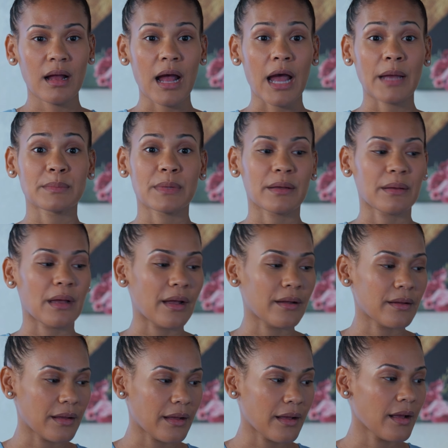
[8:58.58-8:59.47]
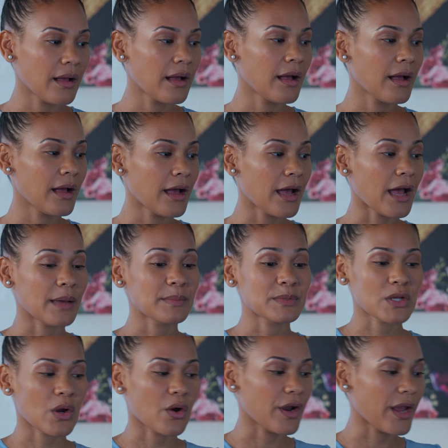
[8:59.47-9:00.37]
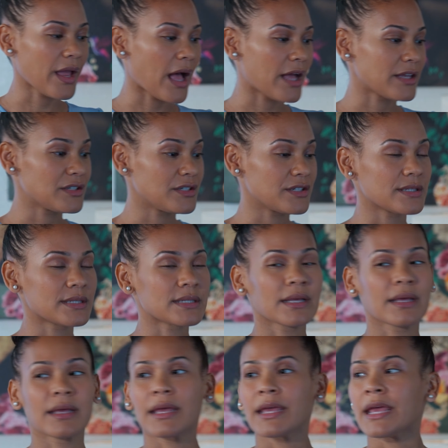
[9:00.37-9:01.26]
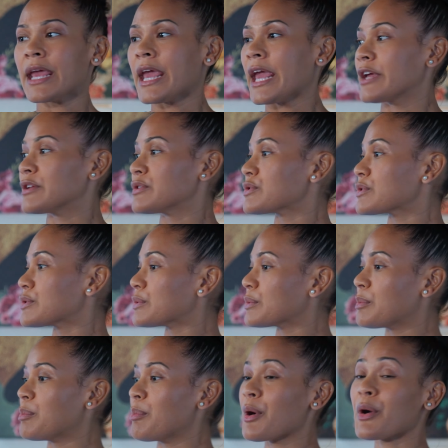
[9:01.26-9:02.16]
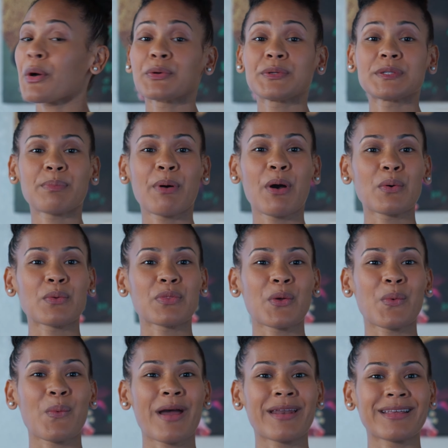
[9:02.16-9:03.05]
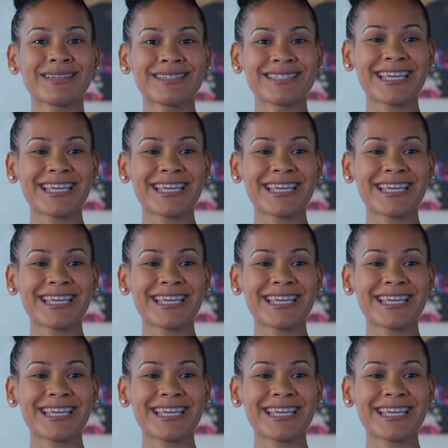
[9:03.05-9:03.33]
I'm I'm sorry. I just Andrew postponed the wedding